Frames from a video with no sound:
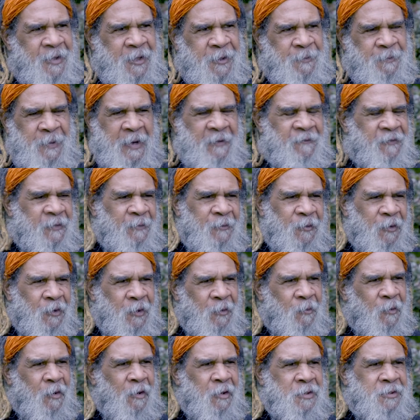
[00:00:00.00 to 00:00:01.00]
It's people from
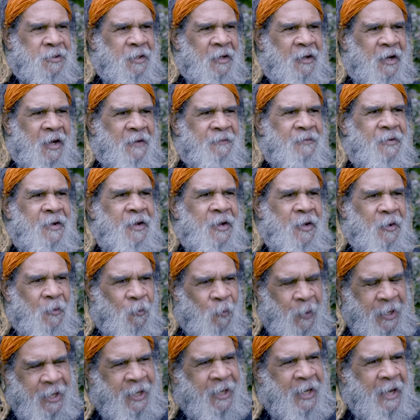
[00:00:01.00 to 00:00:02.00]
all walks of life.
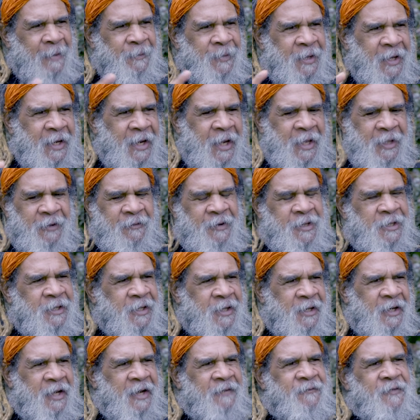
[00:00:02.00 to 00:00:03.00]
We come together as
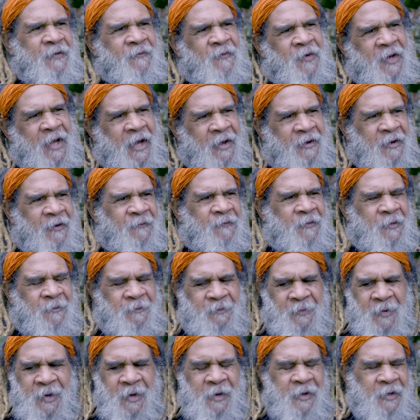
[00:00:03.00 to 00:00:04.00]
a collective with our
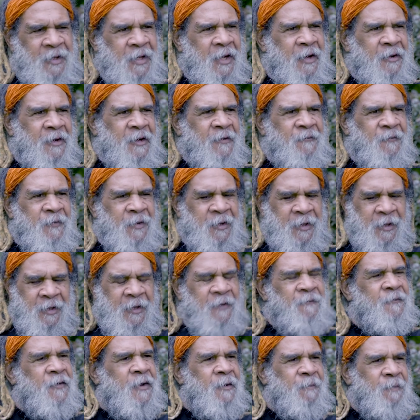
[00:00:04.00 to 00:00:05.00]
different
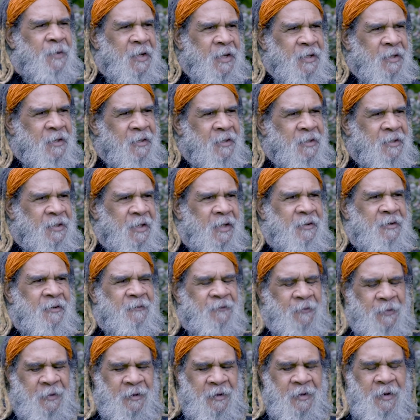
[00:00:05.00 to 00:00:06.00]
opinions, our
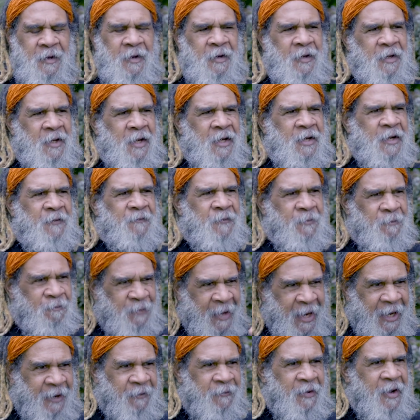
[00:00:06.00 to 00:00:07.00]

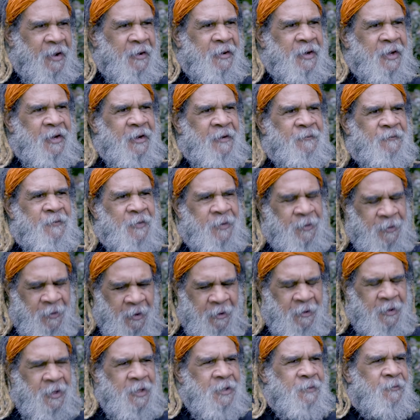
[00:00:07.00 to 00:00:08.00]
different background, our different
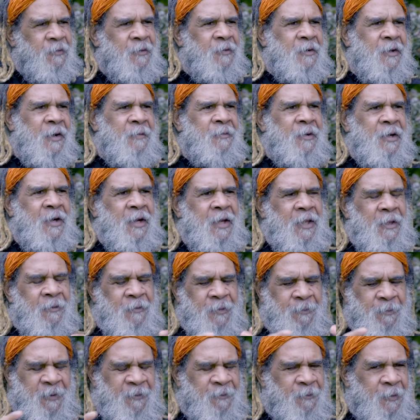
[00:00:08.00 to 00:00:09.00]
knowledge. We've come
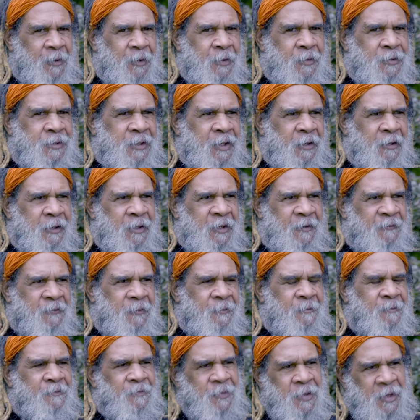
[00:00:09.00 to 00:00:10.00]
together with people because they got
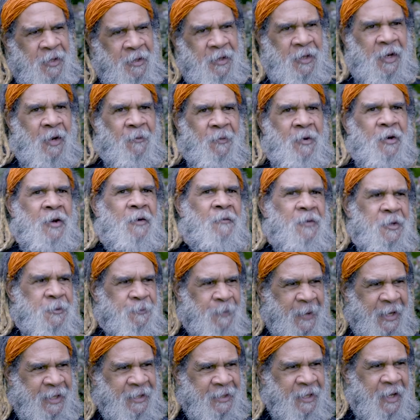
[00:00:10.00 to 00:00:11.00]
different, you know, we've got to
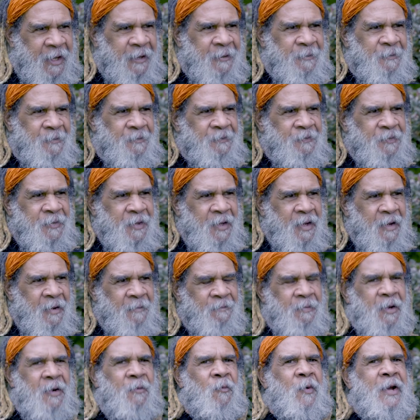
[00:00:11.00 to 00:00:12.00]
respect that.
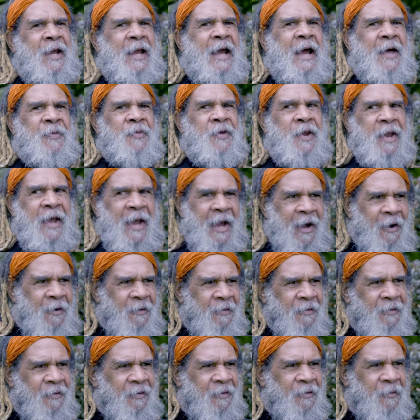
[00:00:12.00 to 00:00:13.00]
But we are the
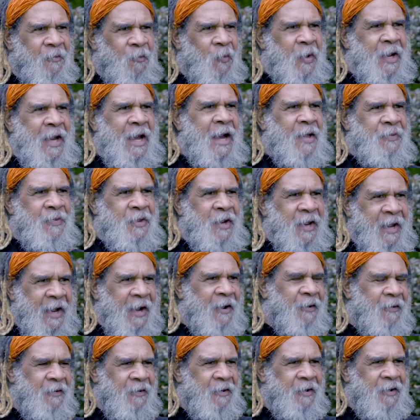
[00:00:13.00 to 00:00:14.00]
now, we are the
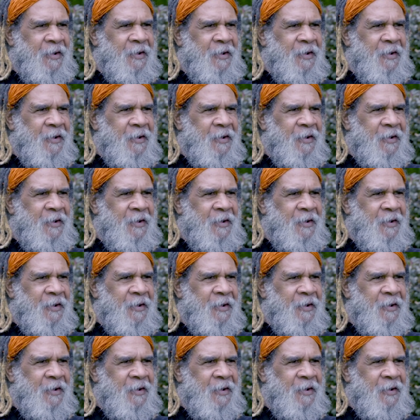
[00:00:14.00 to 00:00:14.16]
now.